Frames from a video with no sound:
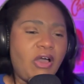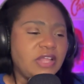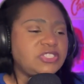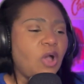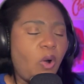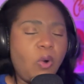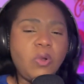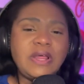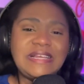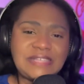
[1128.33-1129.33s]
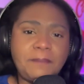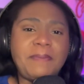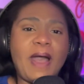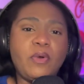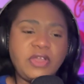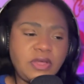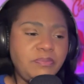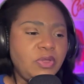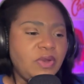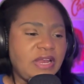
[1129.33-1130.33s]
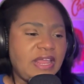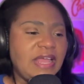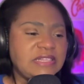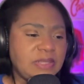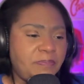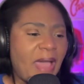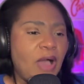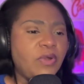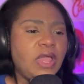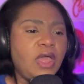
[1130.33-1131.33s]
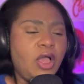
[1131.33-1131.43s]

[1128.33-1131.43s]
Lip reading: its whole is about community. It's about